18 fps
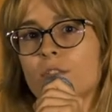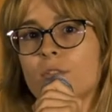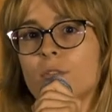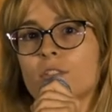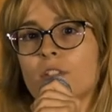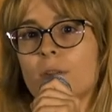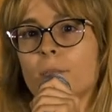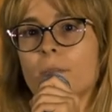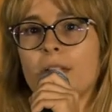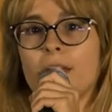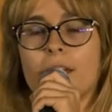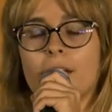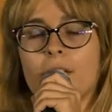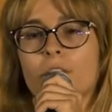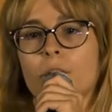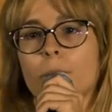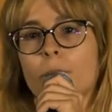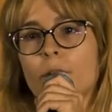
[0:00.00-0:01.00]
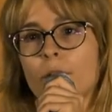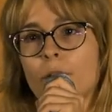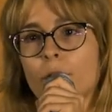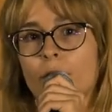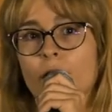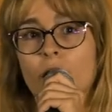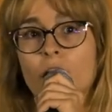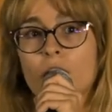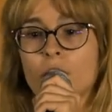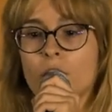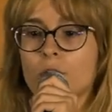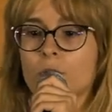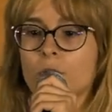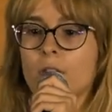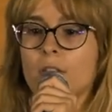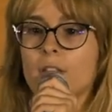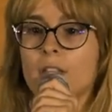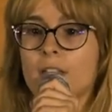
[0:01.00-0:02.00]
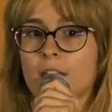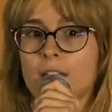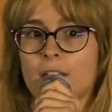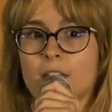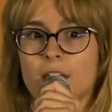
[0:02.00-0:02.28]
you start being an entrepreneur, you dedicate